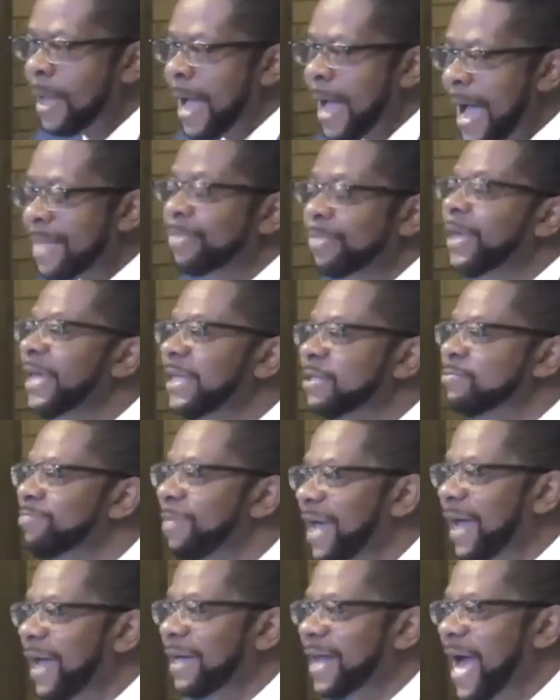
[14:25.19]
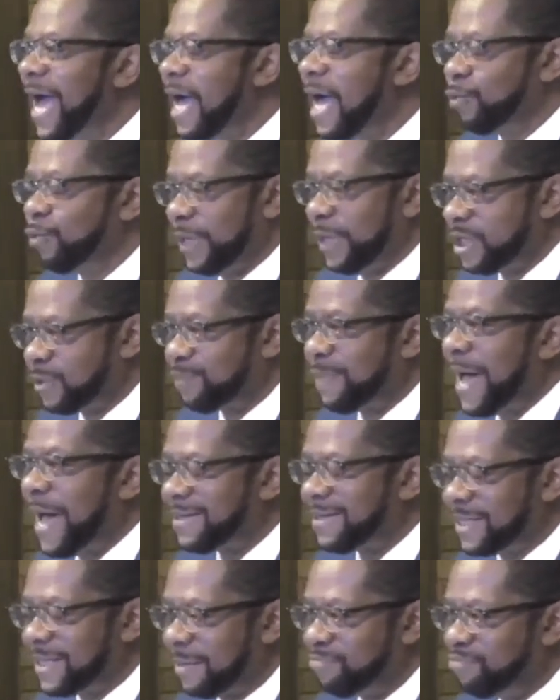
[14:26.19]
And these men had
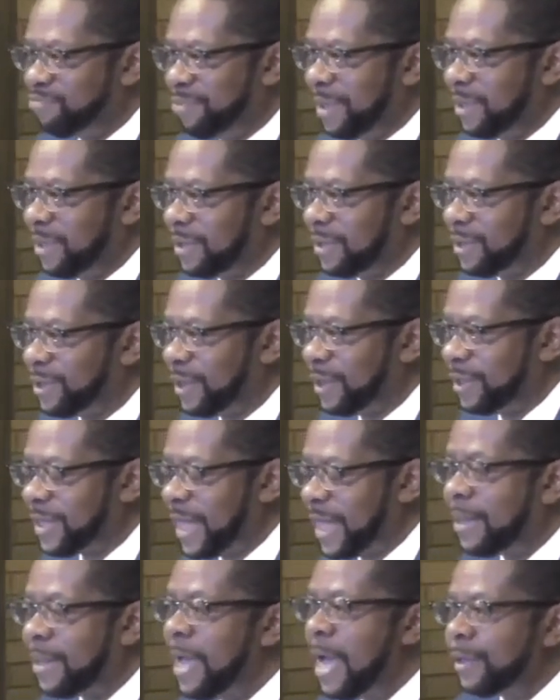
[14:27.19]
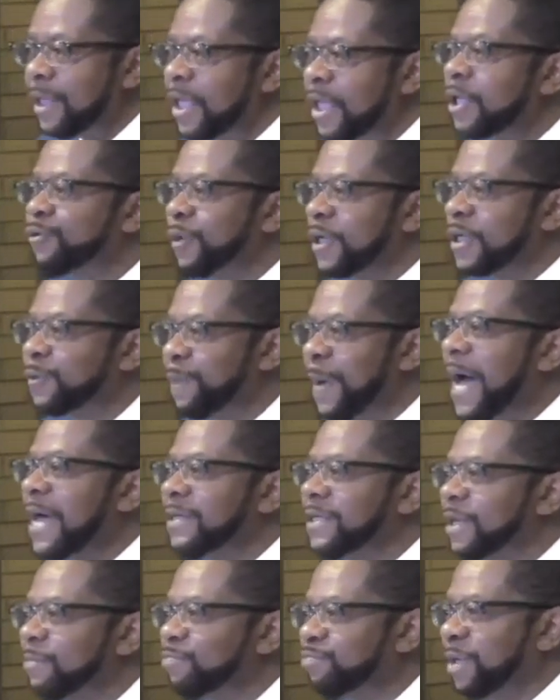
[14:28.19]
responsibilities, and these
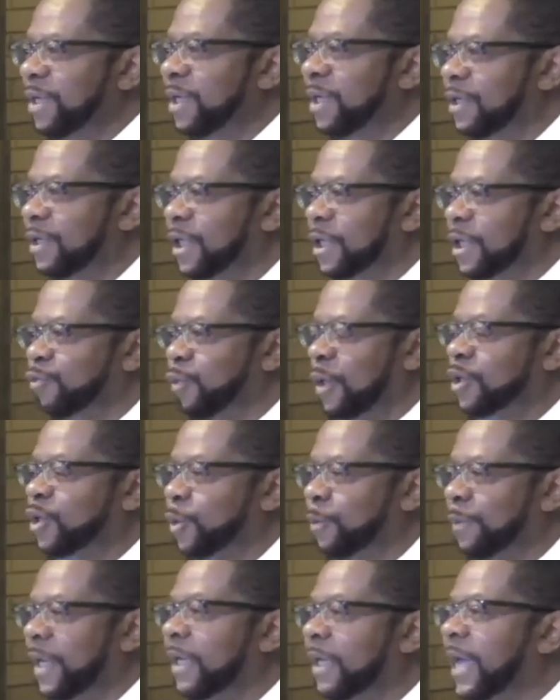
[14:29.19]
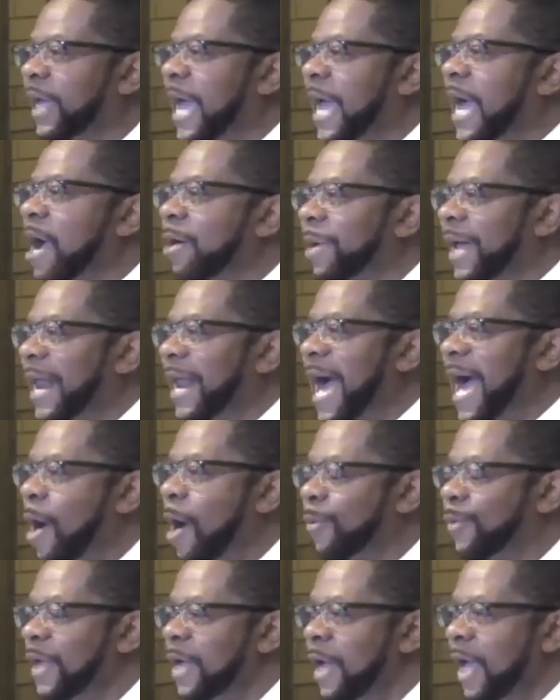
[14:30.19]
responsibilities were to be carried
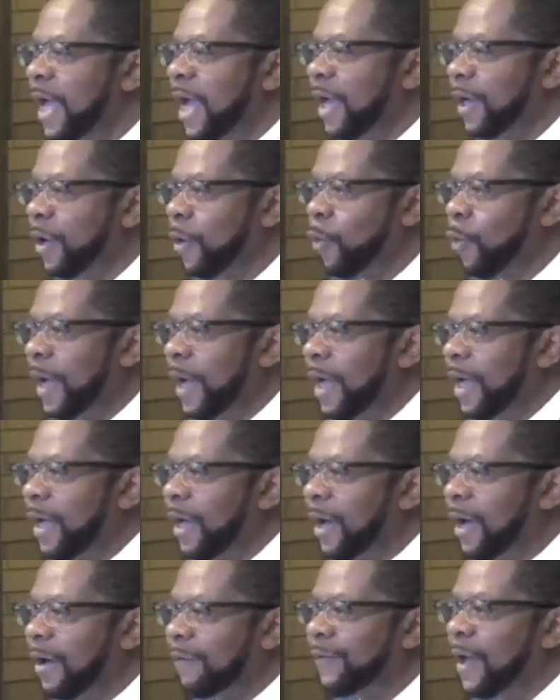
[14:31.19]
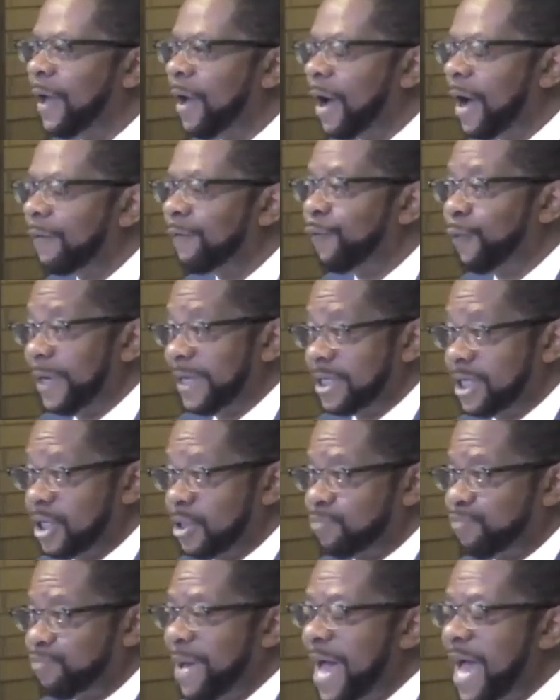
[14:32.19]
out in a way of
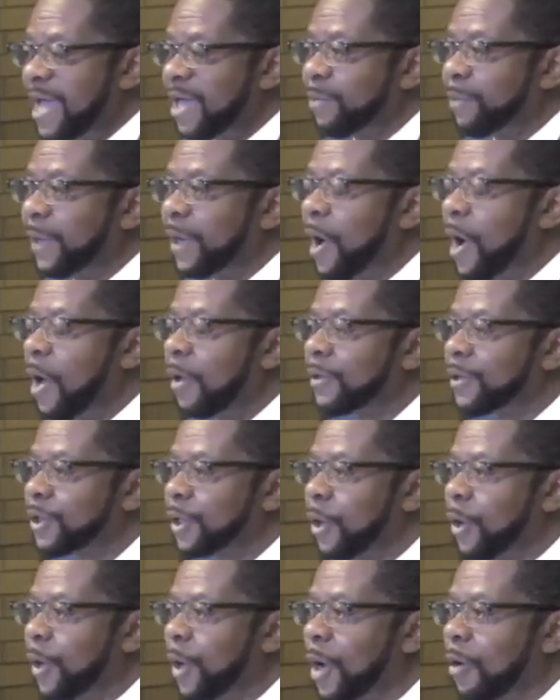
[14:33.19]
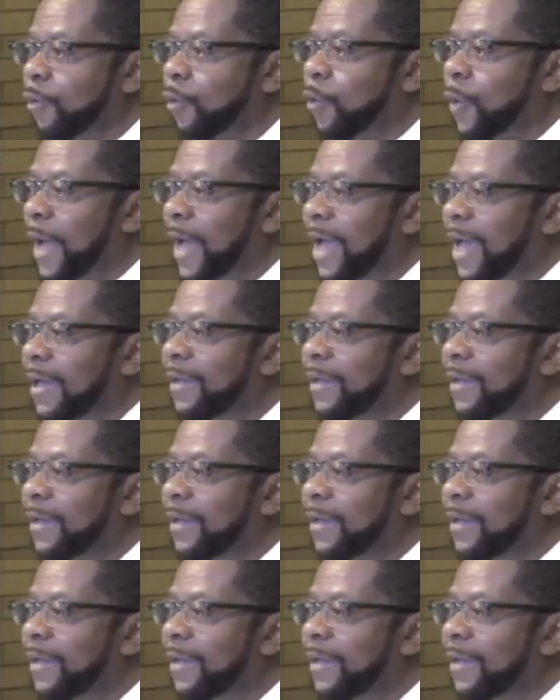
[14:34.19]
respect, but also a way